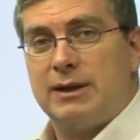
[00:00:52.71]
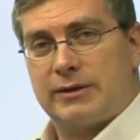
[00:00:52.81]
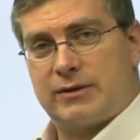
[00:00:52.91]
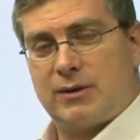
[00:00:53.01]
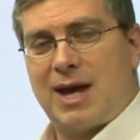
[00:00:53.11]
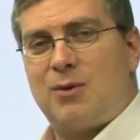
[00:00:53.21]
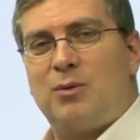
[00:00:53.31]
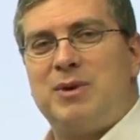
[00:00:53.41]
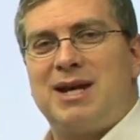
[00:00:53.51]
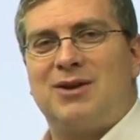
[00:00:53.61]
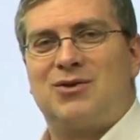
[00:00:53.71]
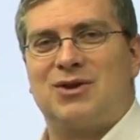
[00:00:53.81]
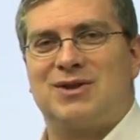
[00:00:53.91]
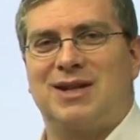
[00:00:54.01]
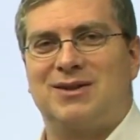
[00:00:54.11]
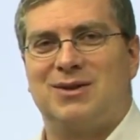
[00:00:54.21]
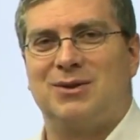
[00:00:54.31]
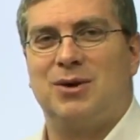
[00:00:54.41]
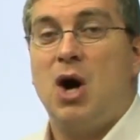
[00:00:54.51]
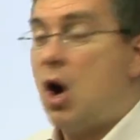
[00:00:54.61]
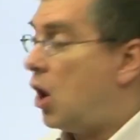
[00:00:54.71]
So that will be interesting too.